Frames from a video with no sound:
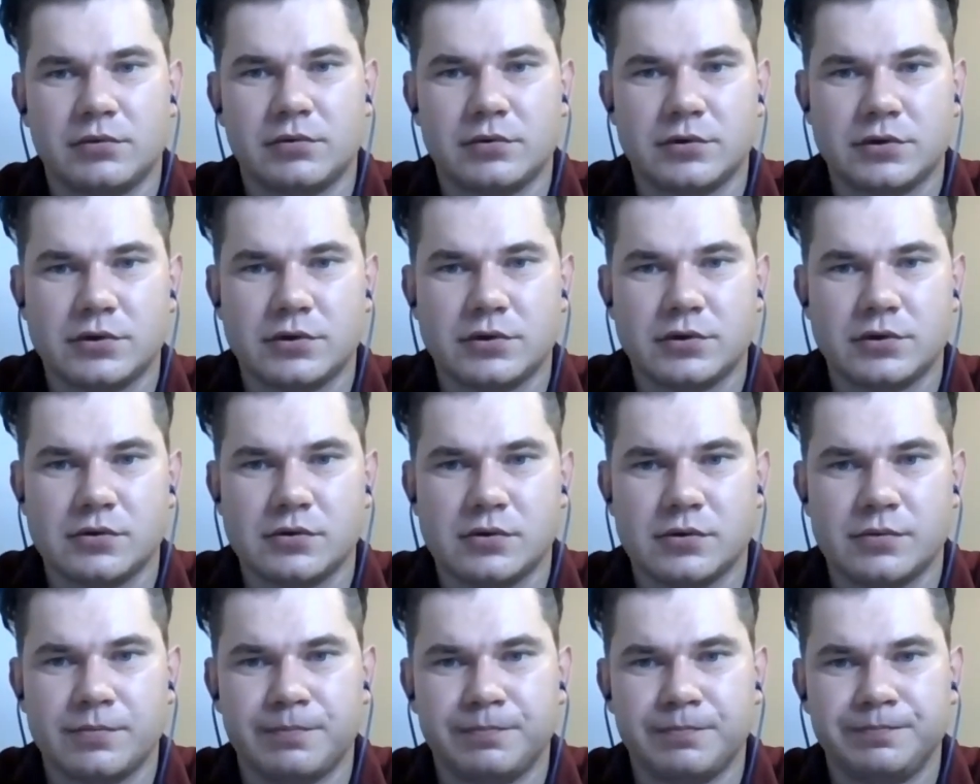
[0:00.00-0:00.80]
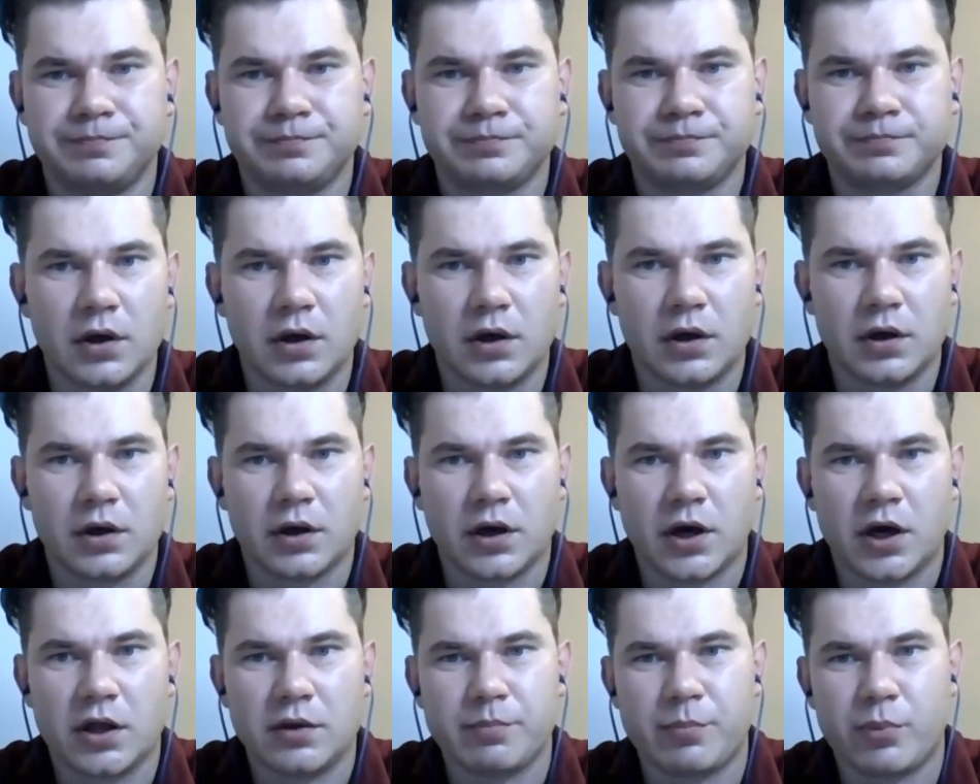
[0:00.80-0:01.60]
So. Um,
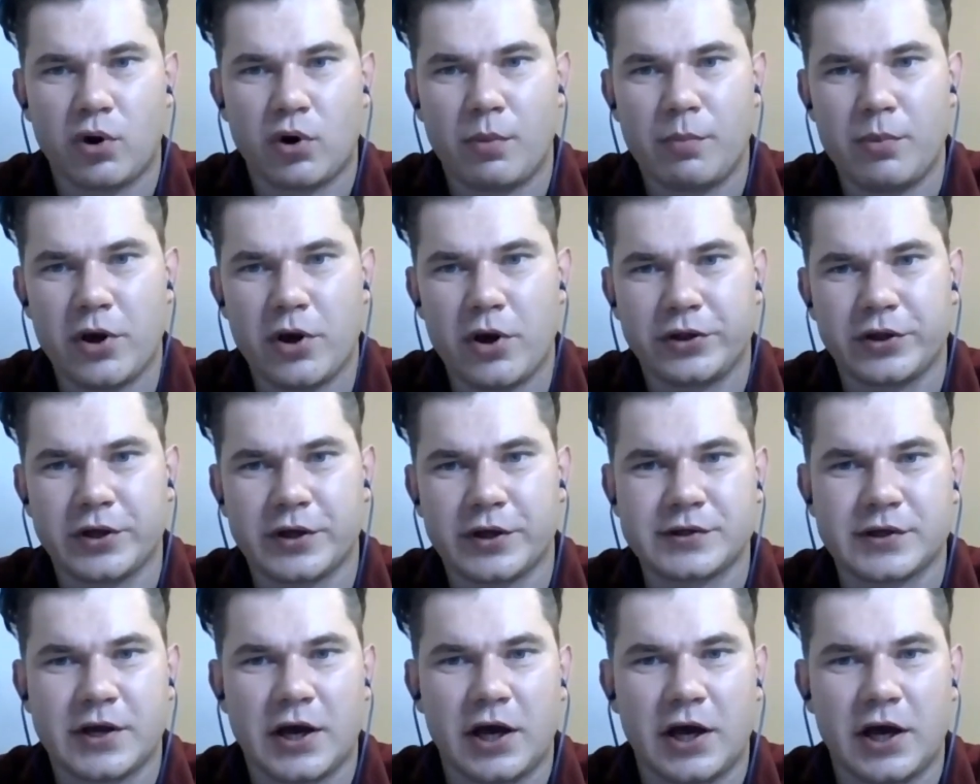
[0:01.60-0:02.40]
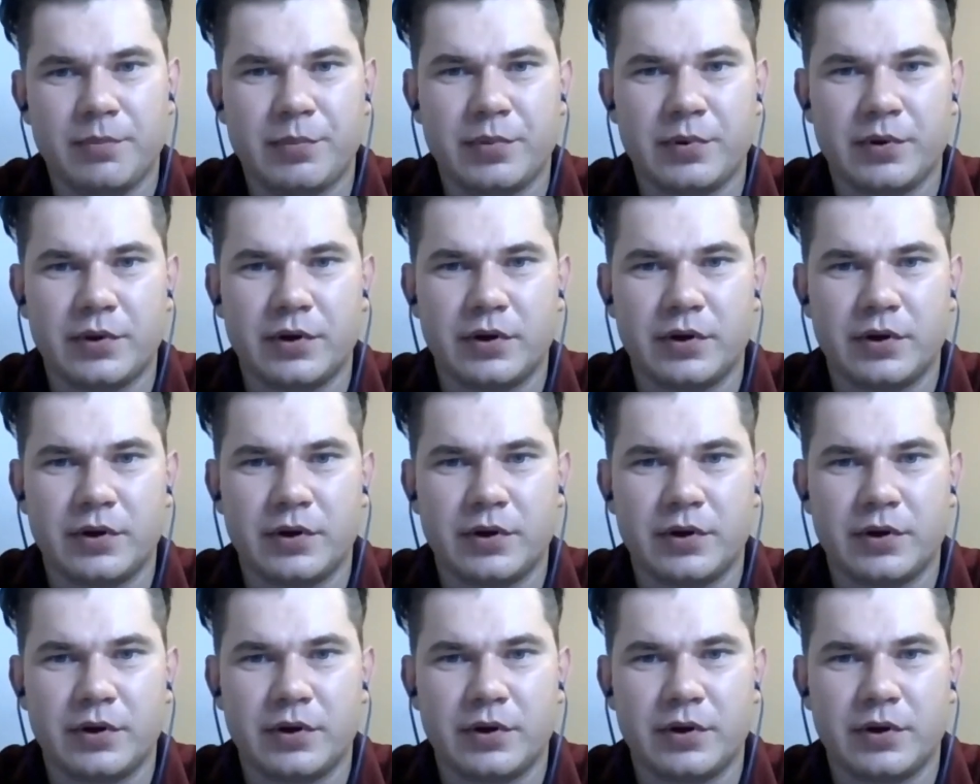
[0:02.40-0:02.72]
uh, can probiotics help?